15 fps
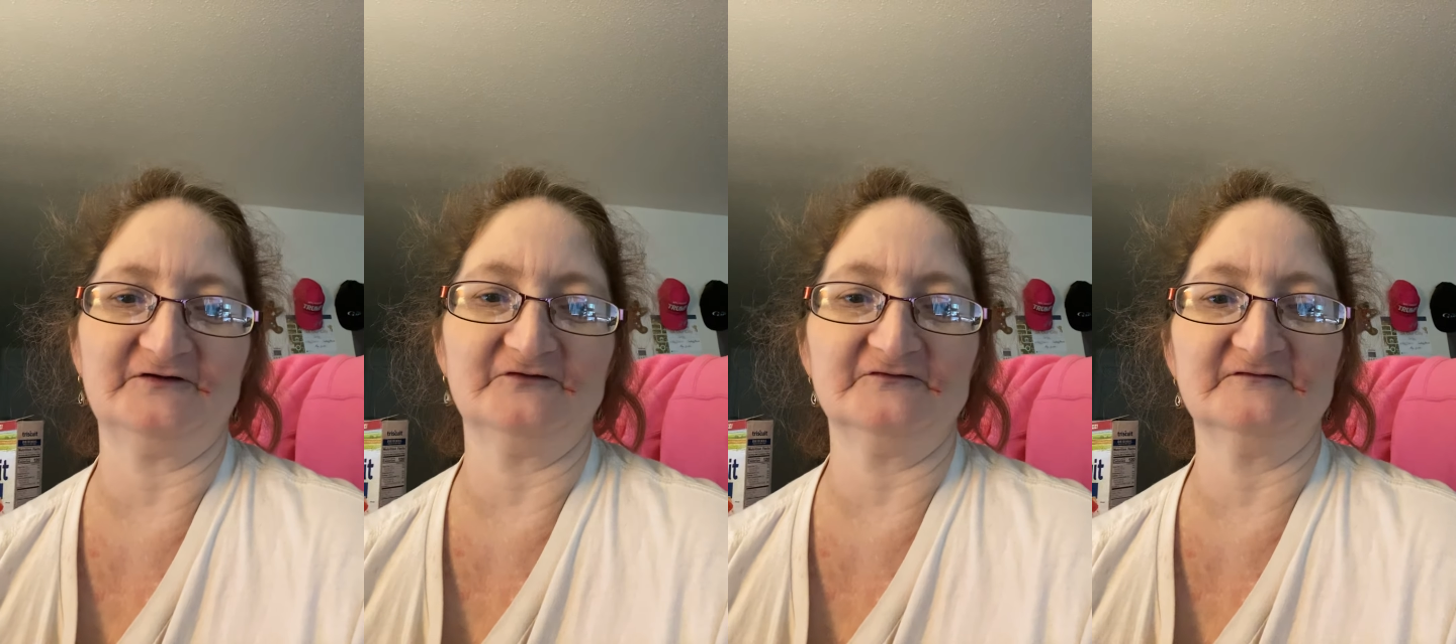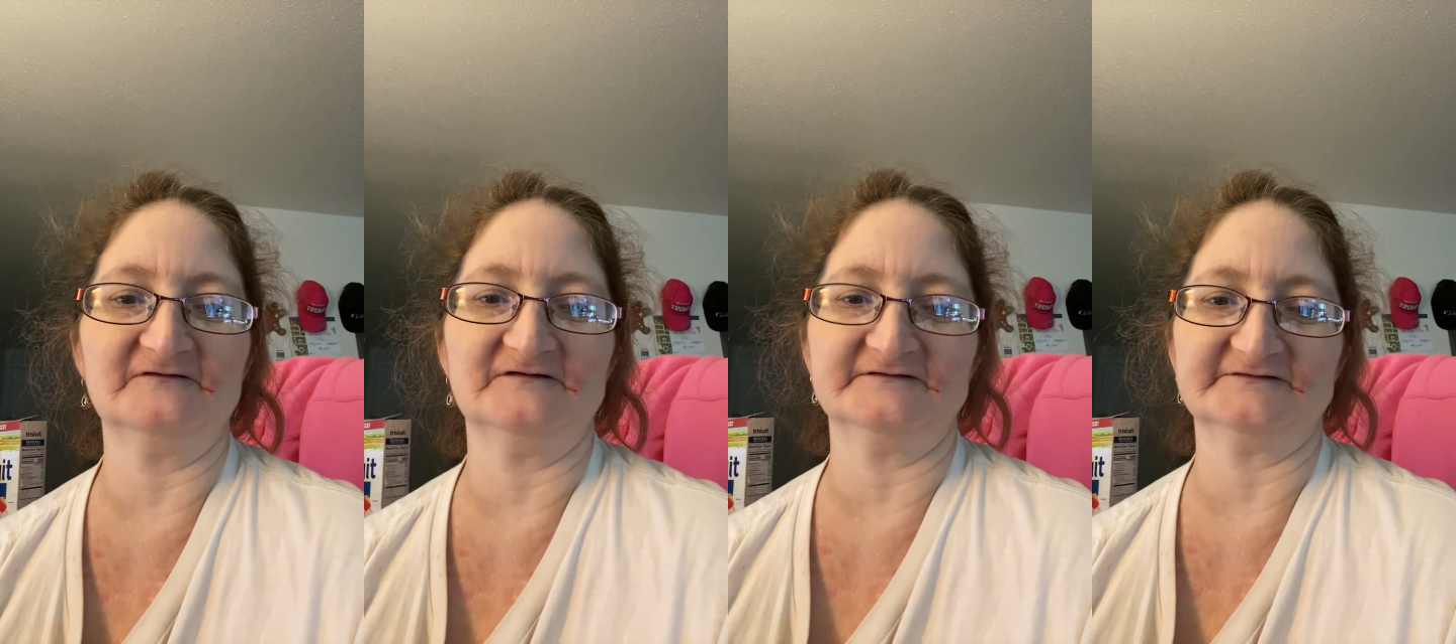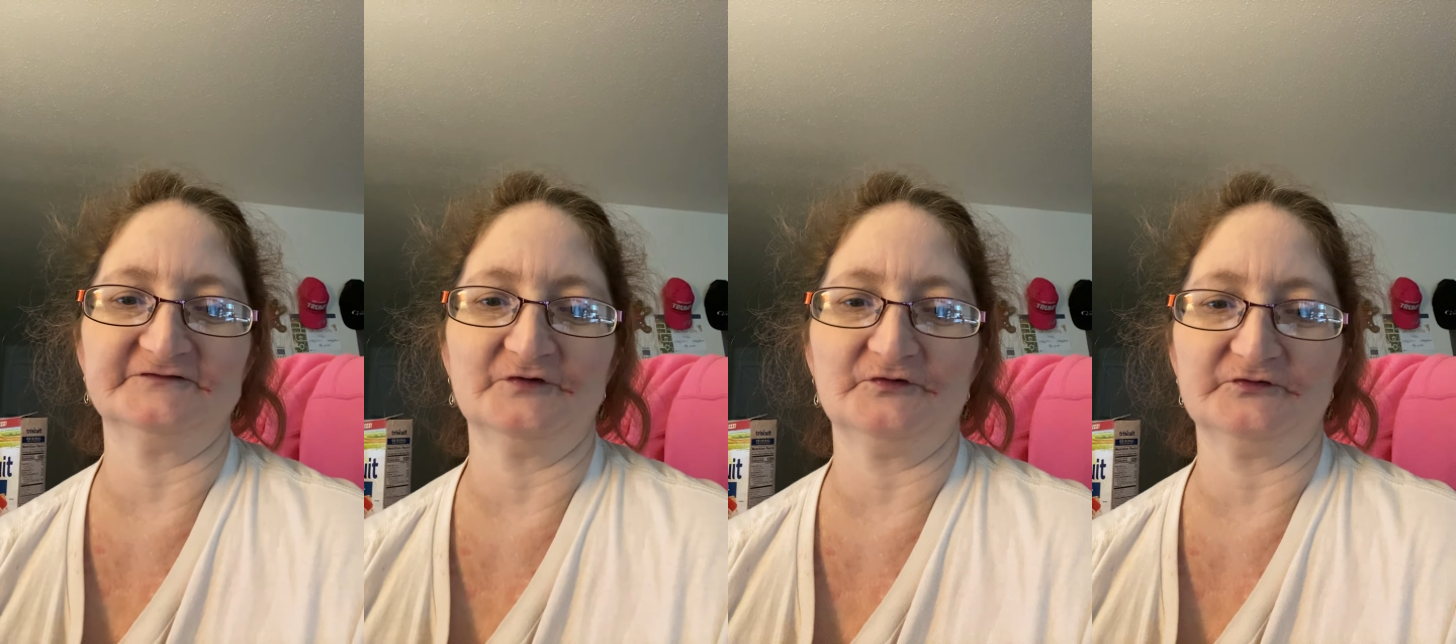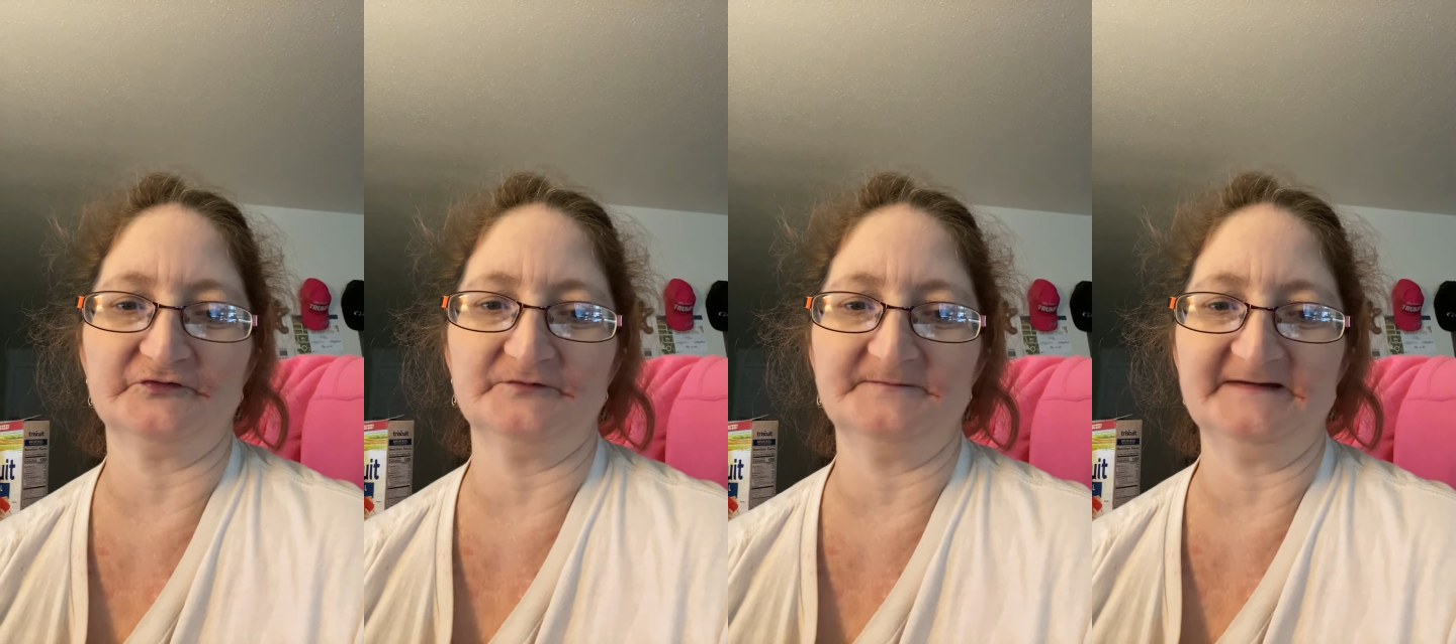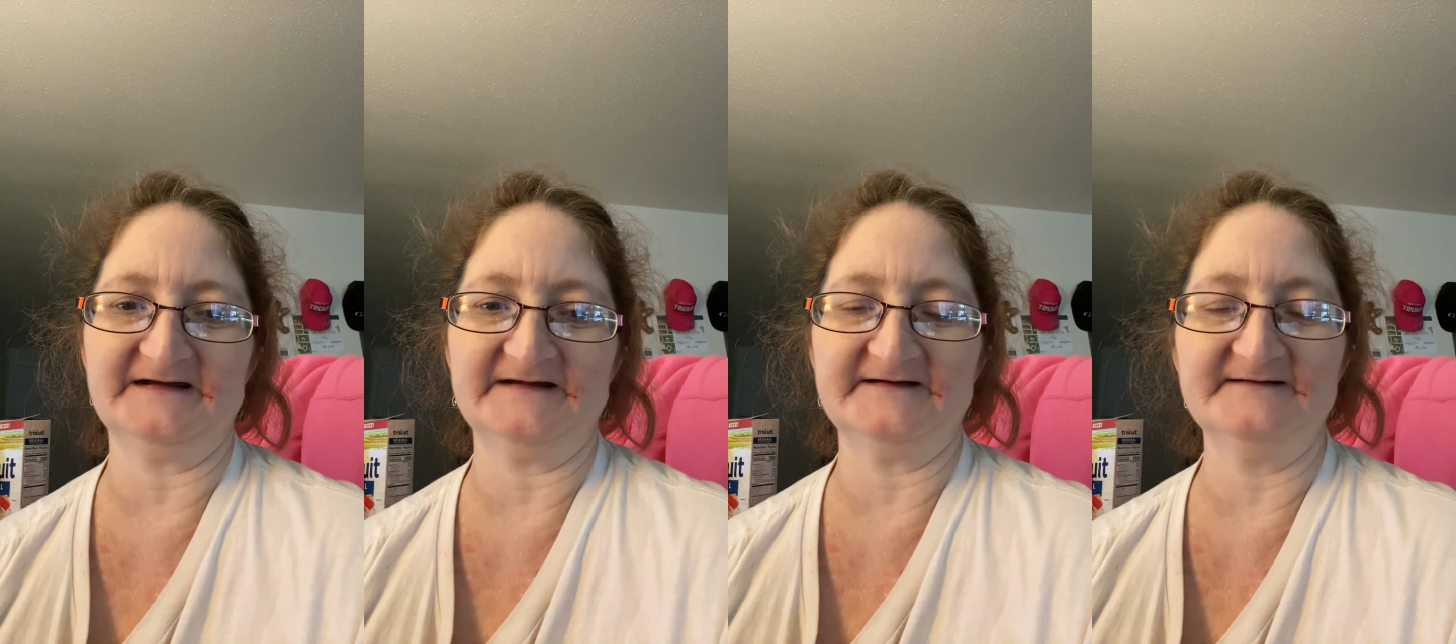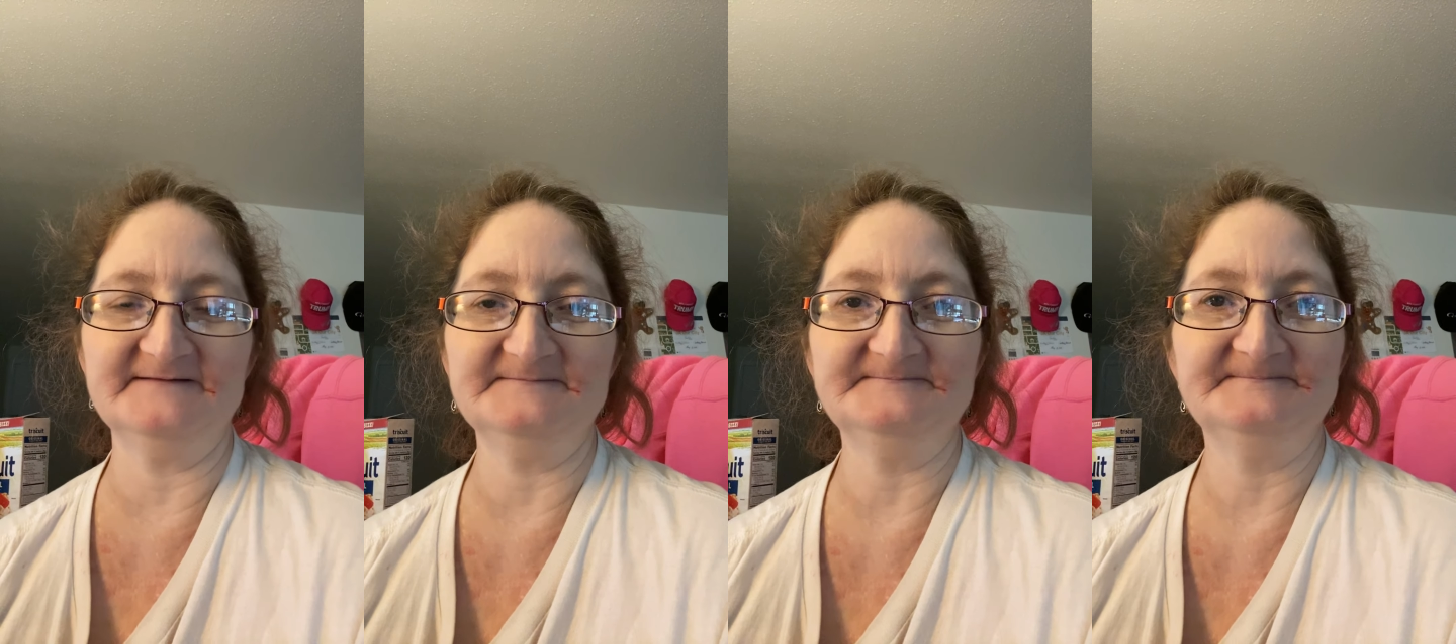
her on social media.